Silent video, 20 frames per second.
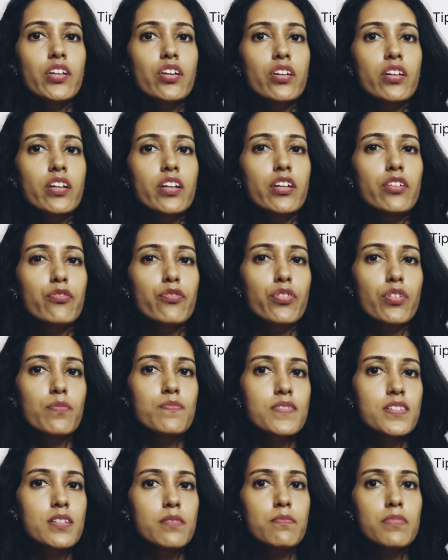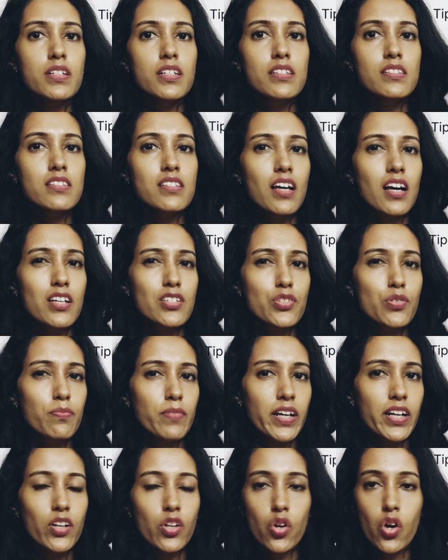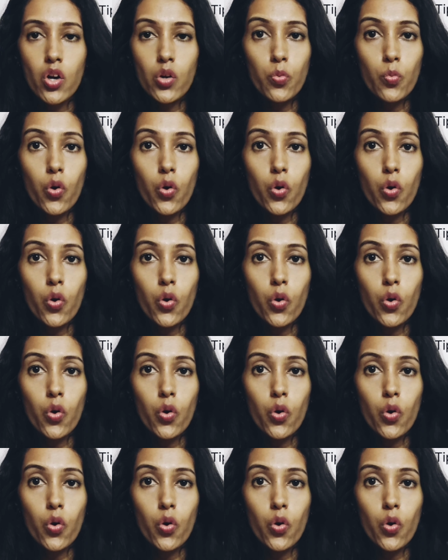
your kid from siblings as you might not